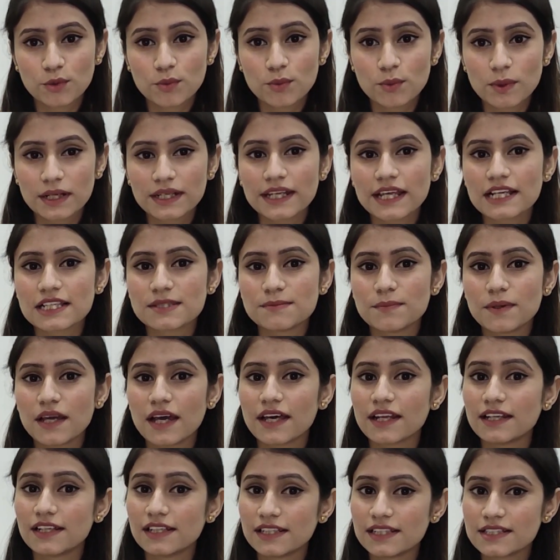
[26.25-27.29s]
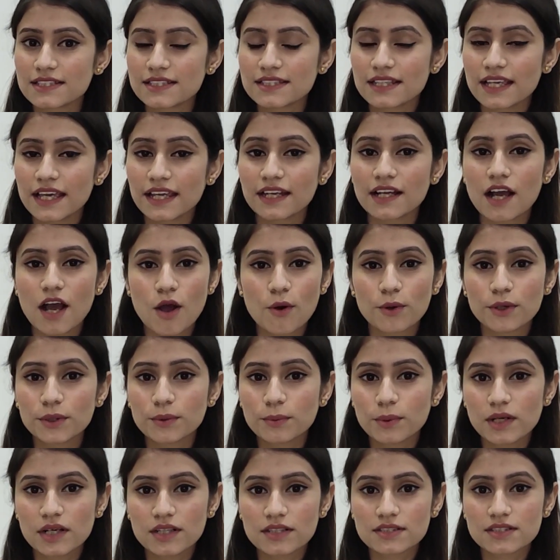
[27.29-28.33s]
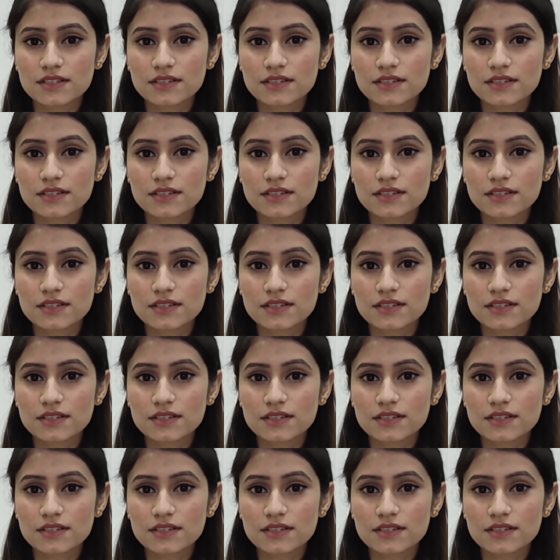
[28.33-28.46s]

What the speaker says: what XBRL is and how it works.